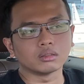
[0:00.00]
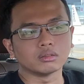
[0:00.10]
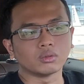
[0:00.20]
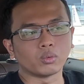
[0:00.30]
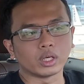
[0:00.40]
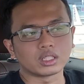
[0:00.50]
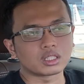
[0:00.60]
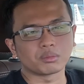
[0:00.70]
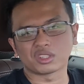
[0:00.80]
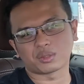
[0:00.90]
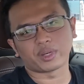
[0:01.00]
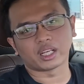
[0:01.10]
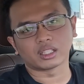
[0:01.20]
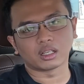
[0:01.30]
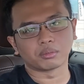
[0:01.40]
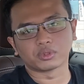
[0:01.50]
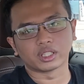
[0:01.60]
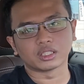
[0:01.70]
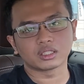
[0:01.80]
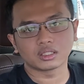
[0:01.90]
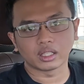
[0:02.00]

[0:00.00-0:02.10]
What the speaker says: with some cosmetic upgrades.